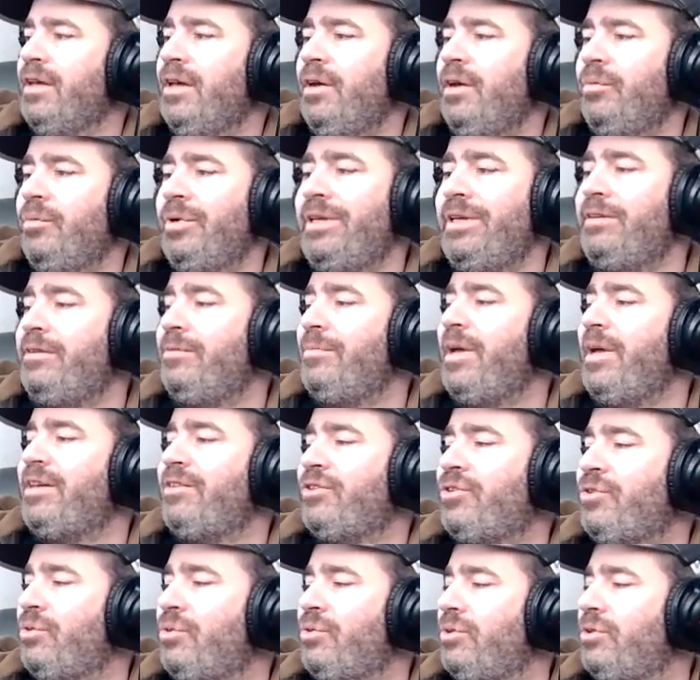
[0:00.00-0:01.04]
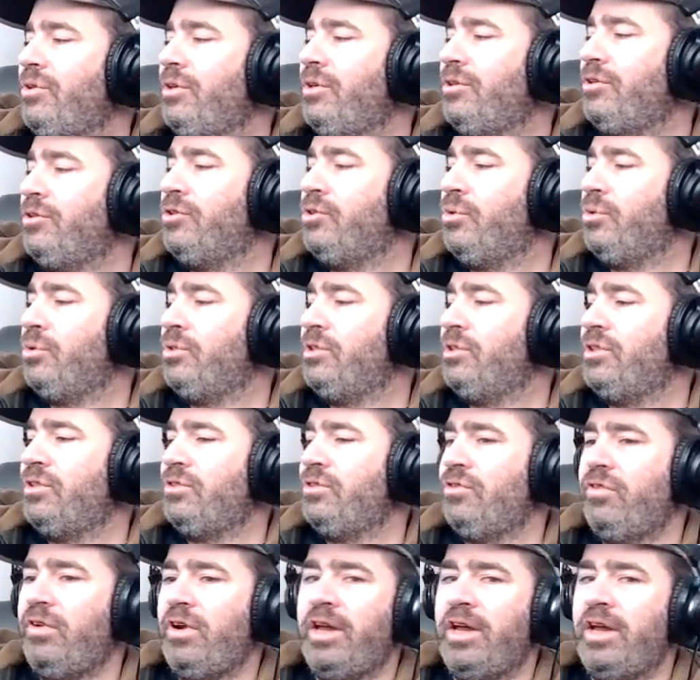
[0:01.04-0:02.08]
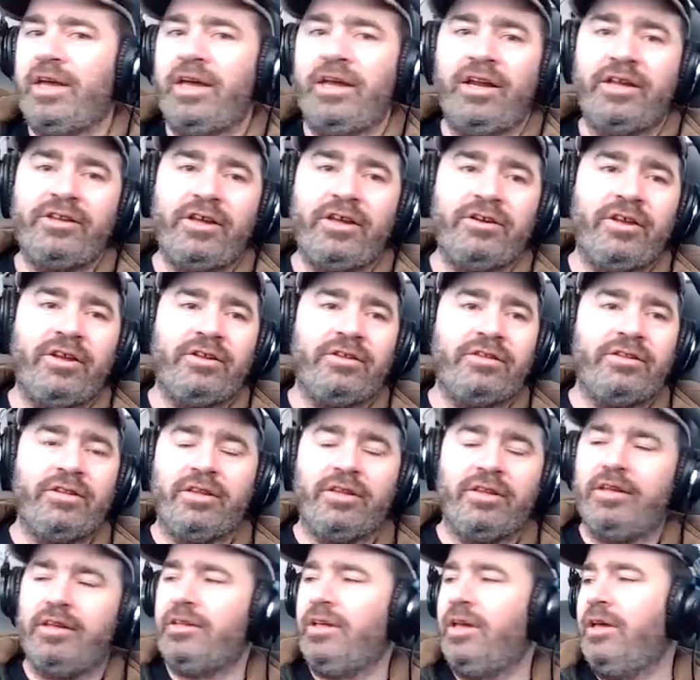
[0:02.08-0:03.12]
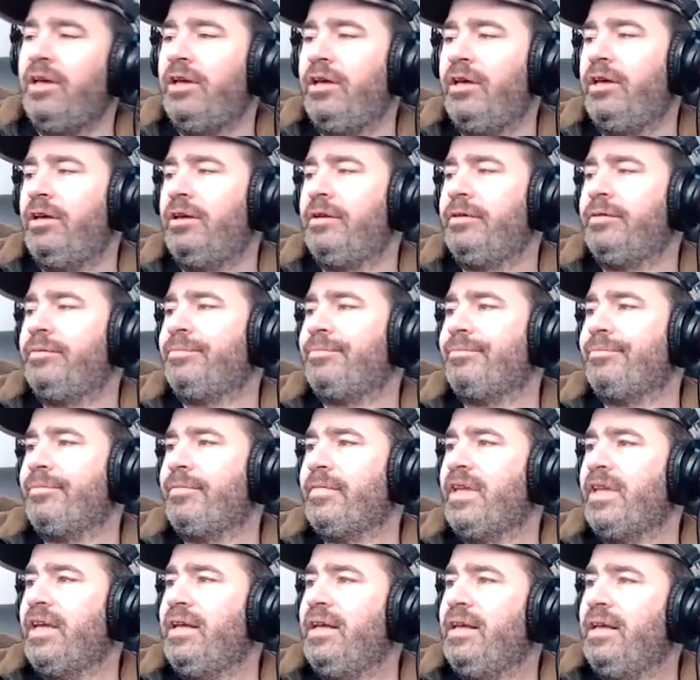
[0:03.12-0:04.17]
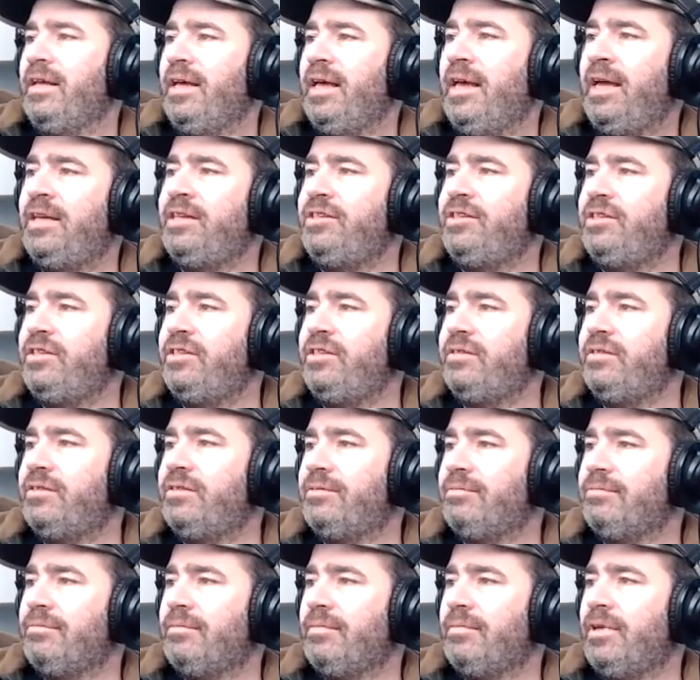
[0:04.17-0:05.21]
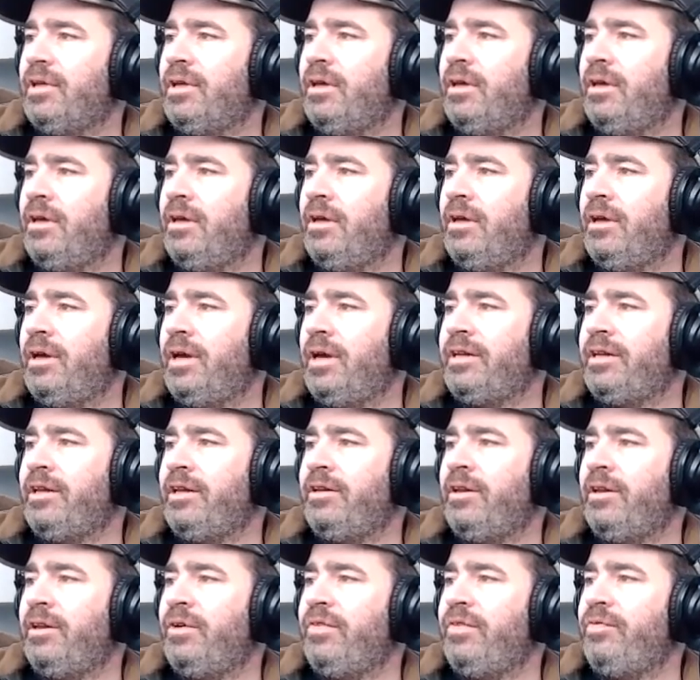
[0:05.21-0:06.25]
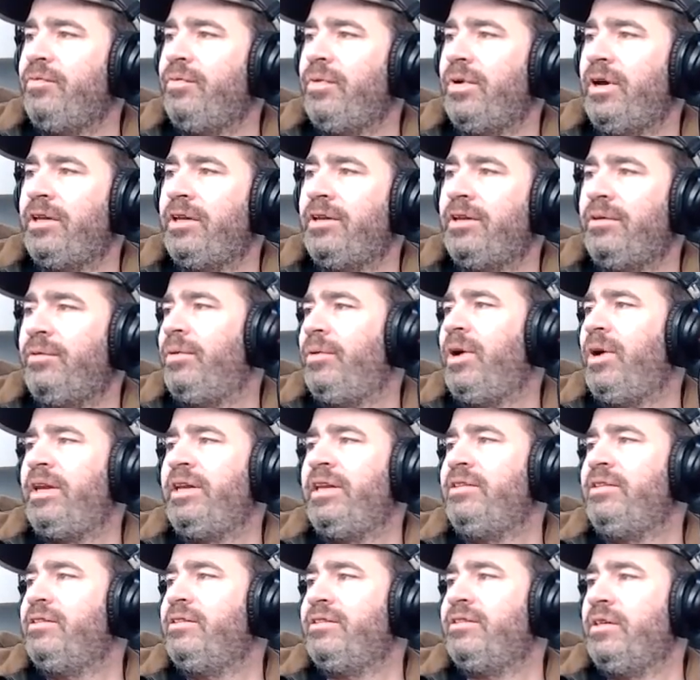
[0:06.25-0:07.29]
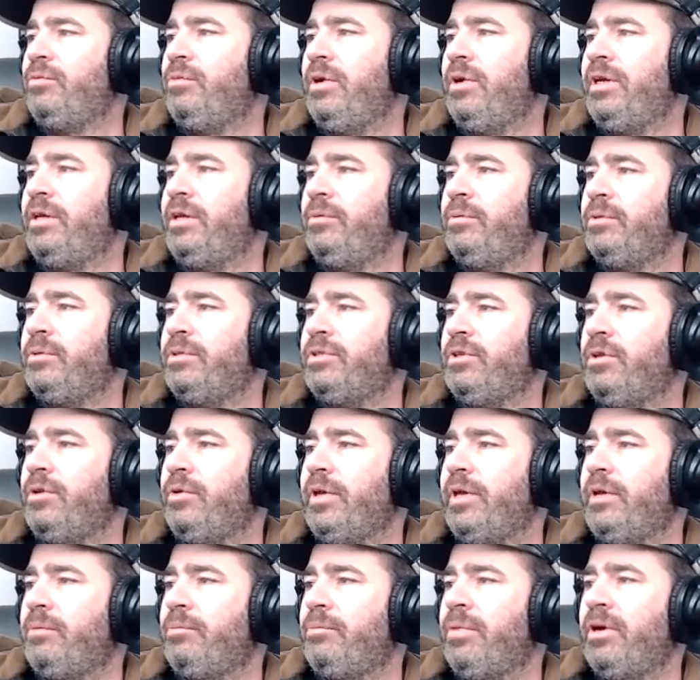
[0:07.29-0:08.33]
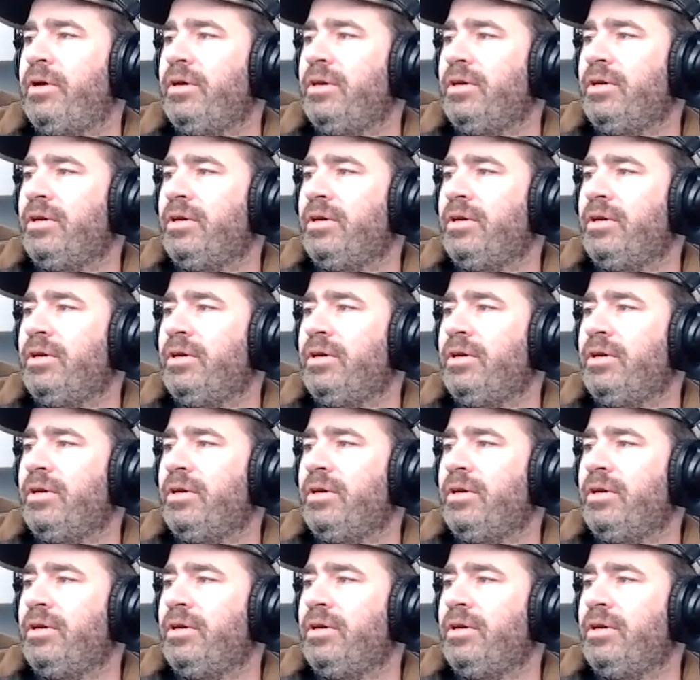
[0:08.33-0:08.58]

We need to make sure that George is all right, and I don't know that Hedges. I don't know if I need to see what he was doing, but